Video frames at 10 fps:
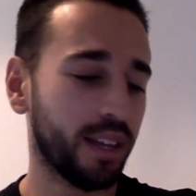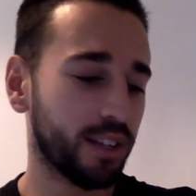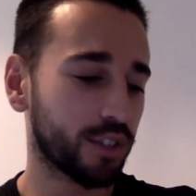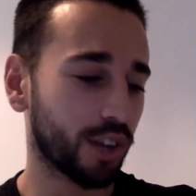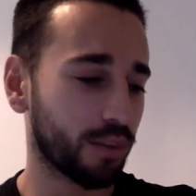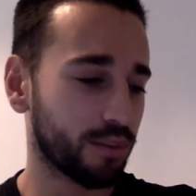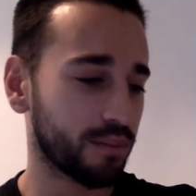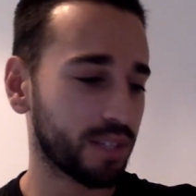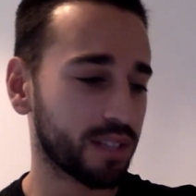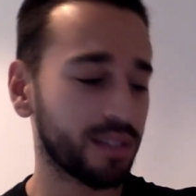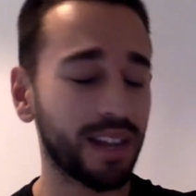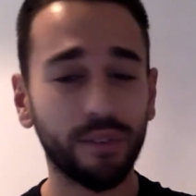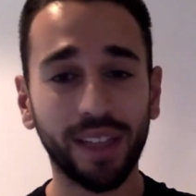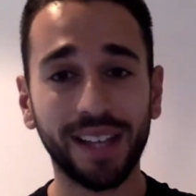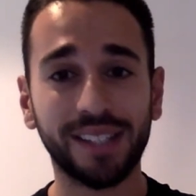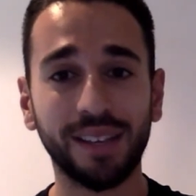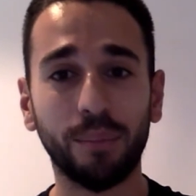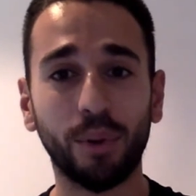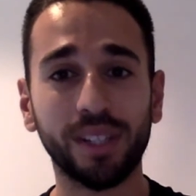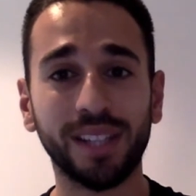So it's never that
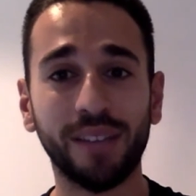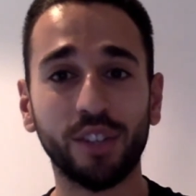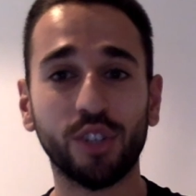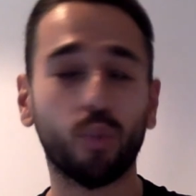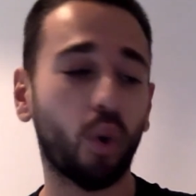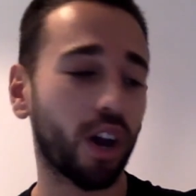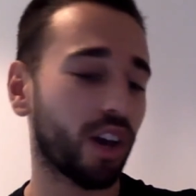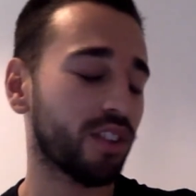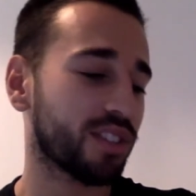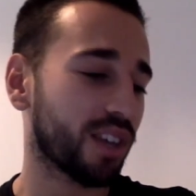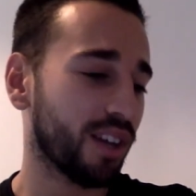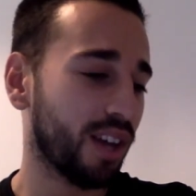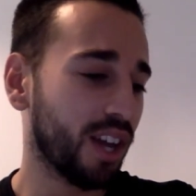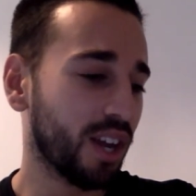simple. It's never just one answer.